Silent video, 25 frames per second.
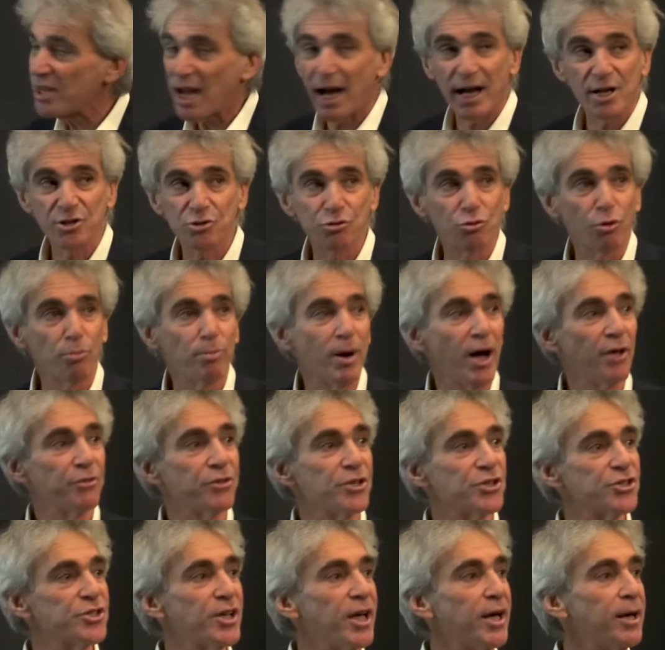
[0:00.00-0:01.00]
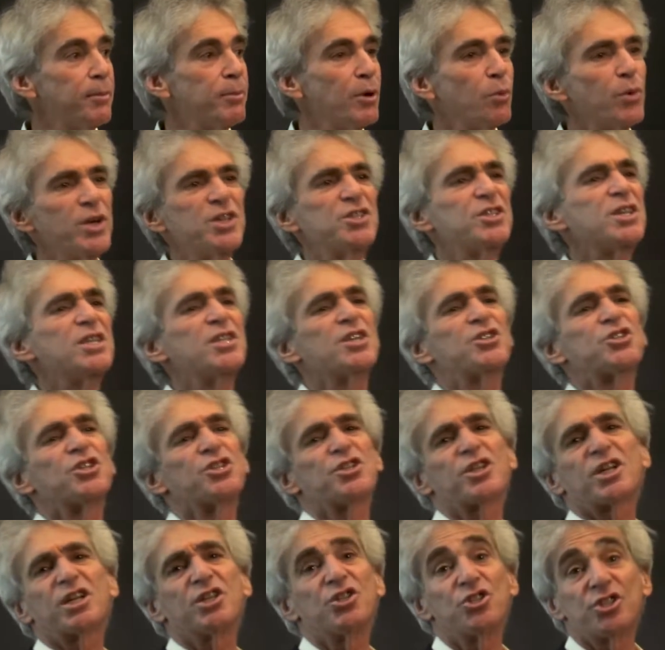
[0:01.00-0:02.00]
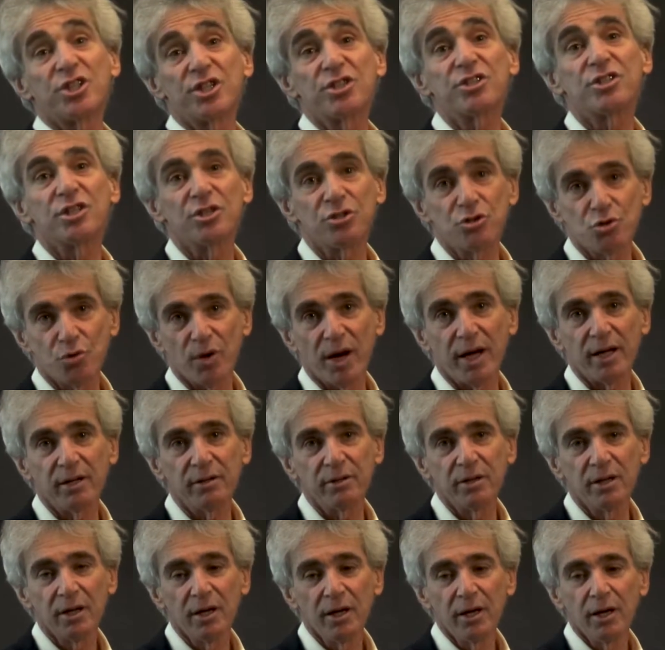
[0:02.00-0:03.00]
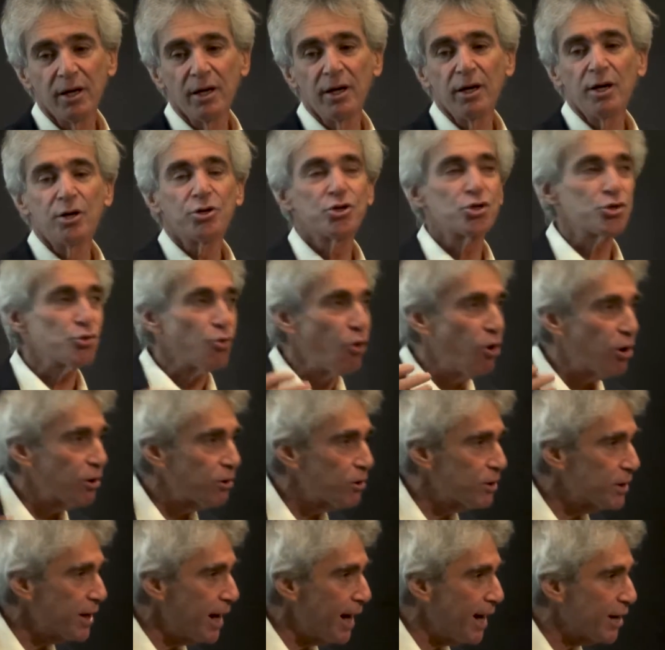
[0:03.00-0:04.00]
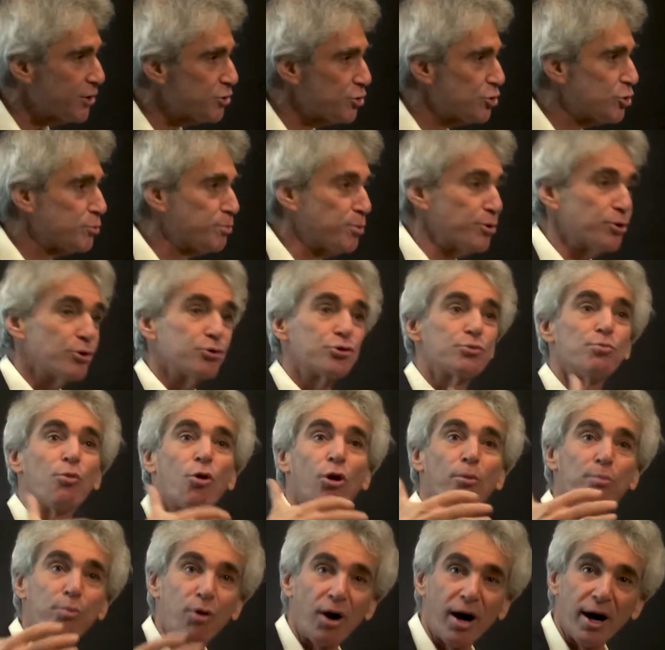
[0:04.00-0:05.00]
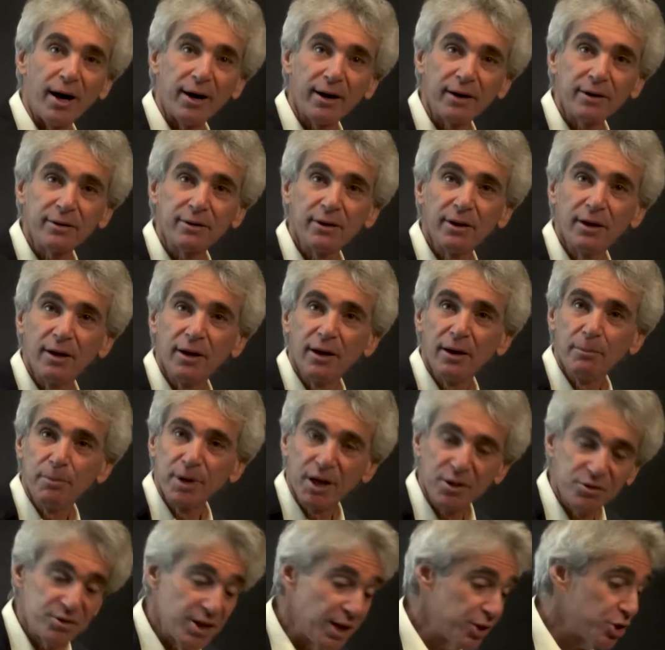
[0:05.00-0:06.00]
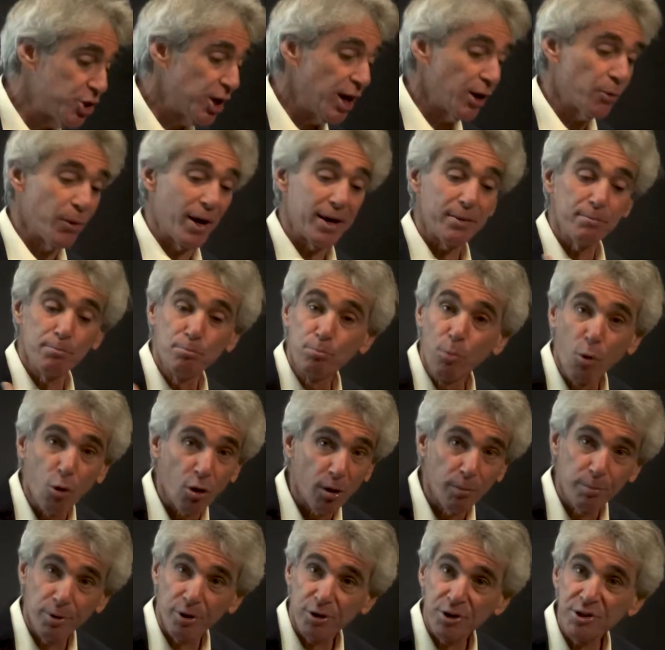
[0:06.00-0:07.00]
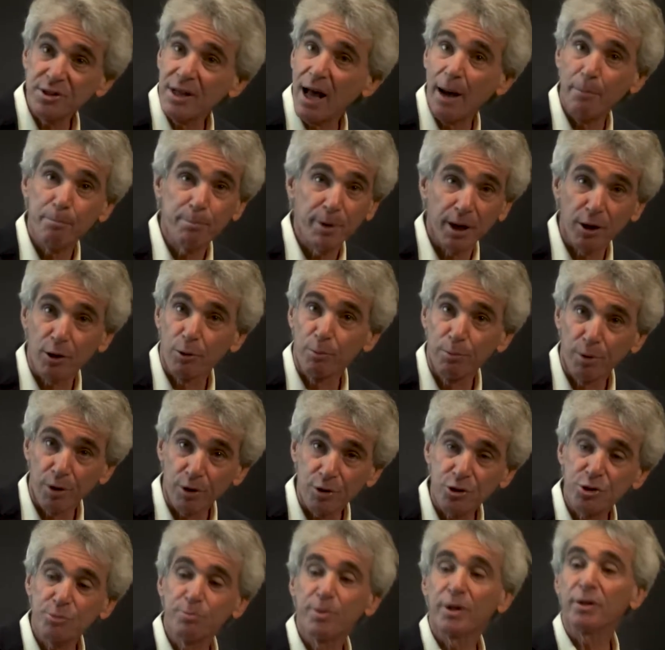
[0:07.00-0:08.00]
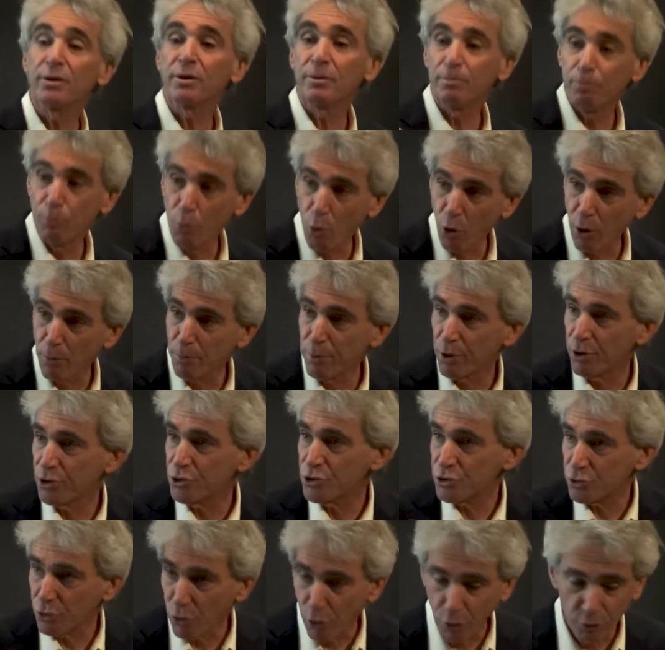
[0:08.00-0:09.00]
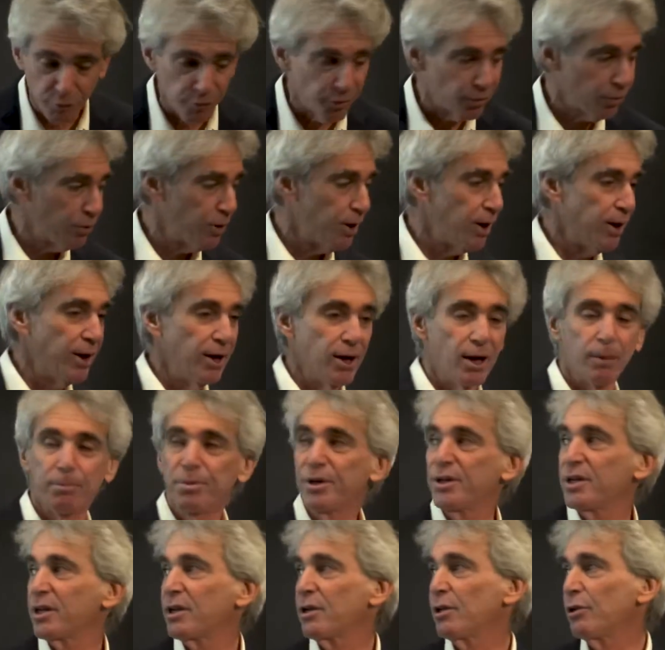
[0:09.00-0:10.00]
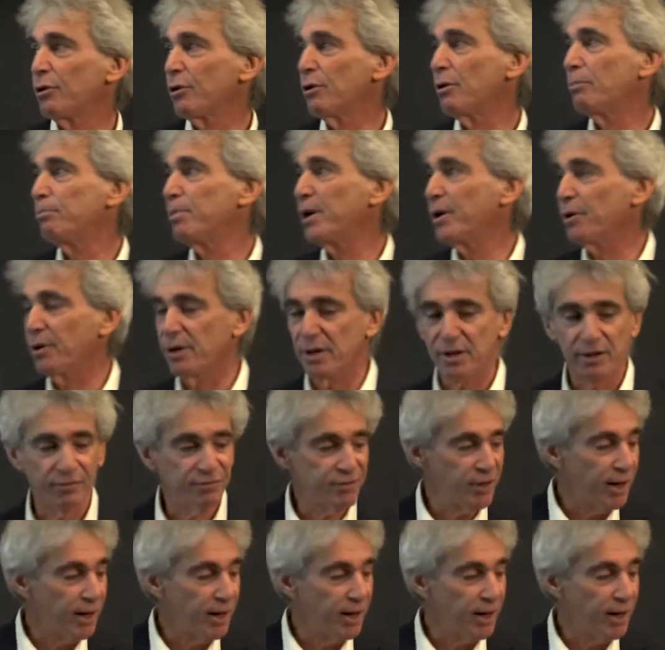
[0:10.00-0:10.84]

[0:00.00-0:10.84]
size are about the same. And we see this as a consistent trend. Stronger enhancers produce more product because they generate more bursts, not bigger bursts, but more bursts over a particular period of